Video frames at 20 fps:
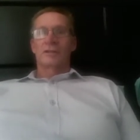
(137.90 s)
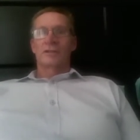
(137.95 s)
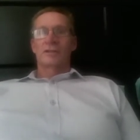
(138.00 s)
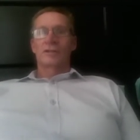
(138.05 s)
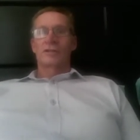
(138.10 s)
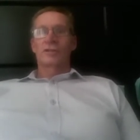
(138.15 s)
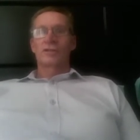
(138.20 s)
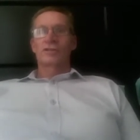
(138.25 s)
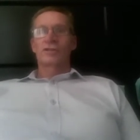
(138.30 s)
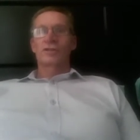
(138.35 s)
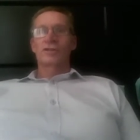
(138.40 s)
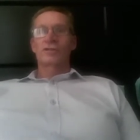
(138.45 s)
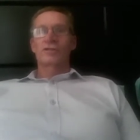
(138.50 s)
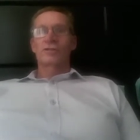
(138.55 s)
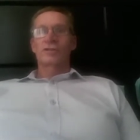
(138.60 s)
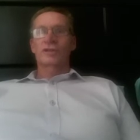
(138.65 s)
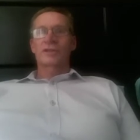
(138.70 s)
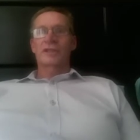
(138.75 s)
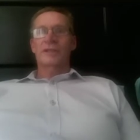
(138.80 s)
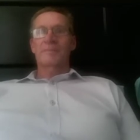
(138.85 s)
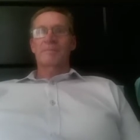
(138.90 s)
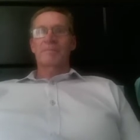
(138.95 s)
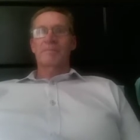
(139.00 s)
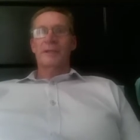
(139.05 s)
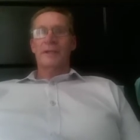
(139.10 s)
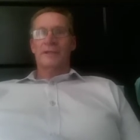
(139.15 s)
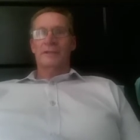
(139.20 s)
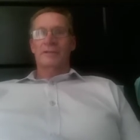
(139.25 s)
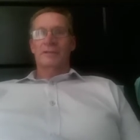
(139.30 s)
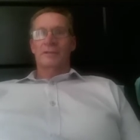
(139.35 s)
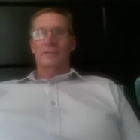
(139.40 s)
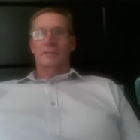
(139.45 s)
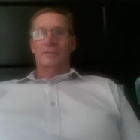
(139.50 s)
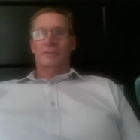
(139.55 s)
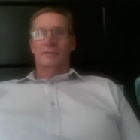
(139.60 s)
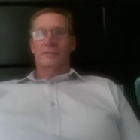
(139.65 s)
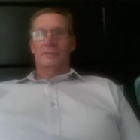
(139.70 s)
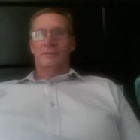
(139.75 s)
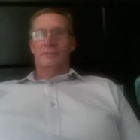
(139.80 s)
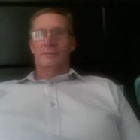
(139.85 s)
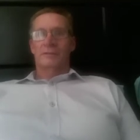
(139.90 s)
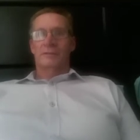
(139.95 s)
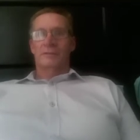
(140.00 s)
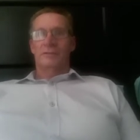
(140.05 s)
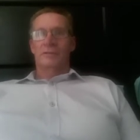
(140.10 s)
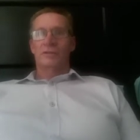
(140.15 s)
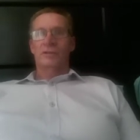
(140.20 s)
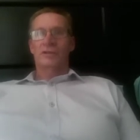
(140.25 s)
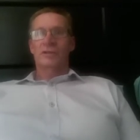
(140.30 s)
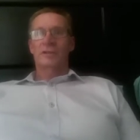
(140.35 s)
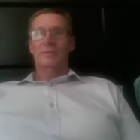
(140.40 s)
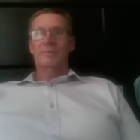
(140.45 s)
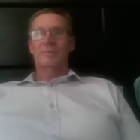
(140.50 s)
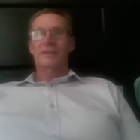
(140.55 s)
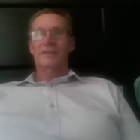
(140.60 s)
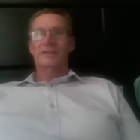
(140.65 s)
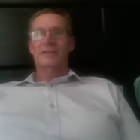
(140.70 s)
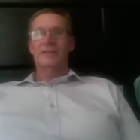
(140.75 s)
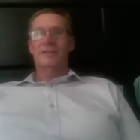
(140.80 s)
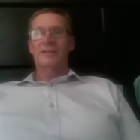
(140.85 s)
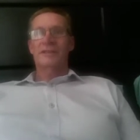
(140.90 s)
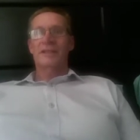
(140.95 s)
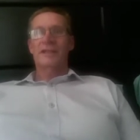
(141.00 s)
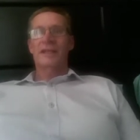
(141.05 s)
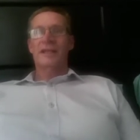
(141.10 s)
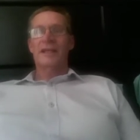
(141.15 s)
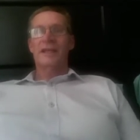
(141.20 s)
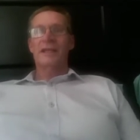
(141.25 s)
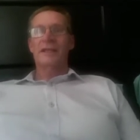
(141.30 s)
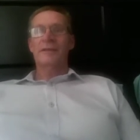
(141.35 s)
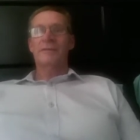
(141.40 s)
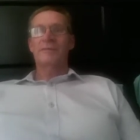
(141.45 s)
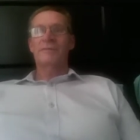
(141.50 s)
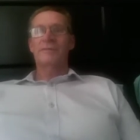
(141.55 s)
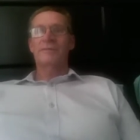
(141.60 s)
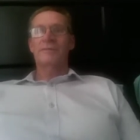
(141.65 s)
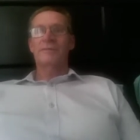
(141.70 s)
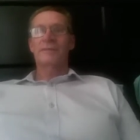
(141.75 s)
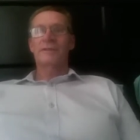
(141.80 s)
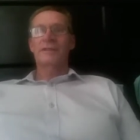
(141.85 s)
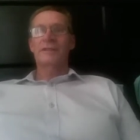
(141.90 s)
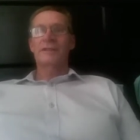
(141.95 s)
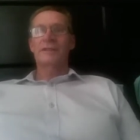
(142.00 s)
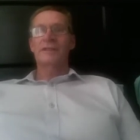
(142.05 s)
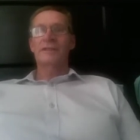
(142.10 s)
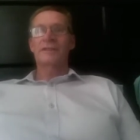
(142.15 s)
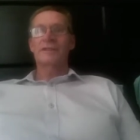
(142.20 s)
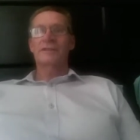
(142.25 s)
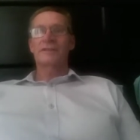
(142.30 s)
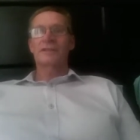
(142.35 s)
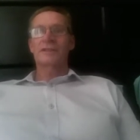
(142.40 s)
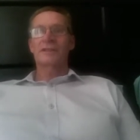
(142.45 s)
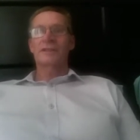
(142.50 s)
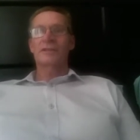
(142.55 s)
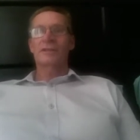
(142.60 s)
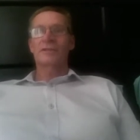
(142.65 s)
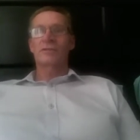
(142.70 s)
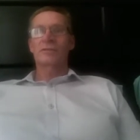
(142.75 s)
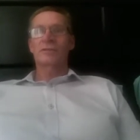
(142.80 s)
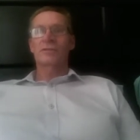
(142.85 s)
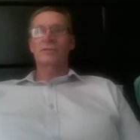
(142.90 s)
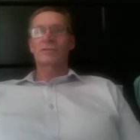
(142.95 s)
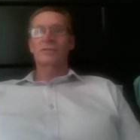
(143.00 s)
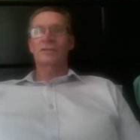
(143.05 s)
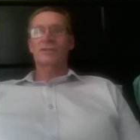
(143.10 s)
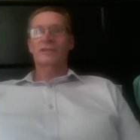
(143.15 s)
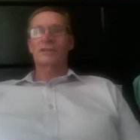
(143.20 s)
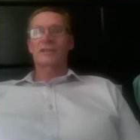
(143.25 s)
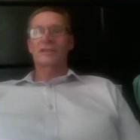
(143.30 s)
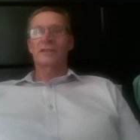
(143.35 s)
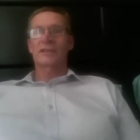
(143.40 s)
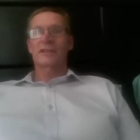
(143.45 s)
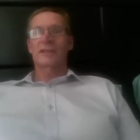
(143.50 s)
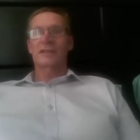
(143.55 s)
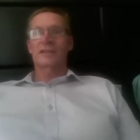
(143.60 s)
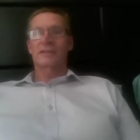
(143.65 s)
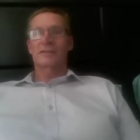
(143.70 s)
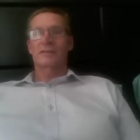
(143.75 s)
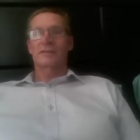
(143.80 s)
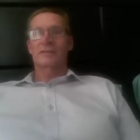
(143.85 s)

The church was packed to capacity every single Sunday